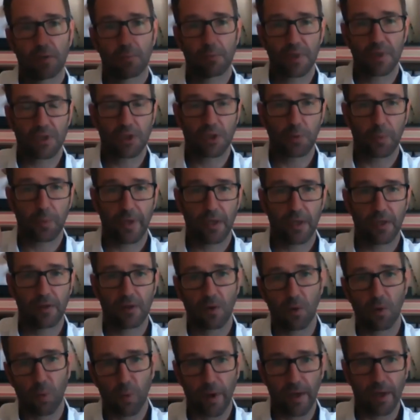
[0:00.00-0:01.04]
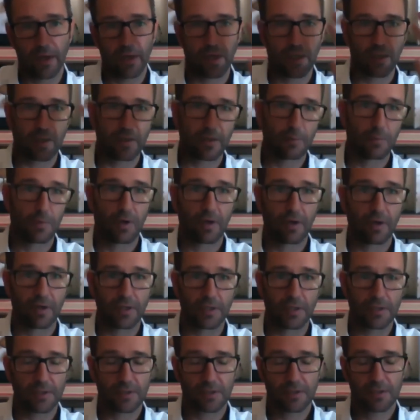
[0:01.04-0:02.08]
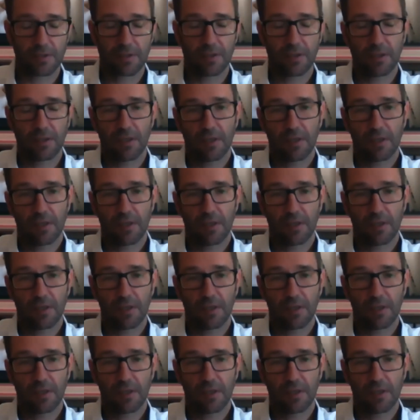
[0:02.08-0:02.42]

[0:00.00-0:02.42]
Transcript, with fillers: between the Wendy and the Marius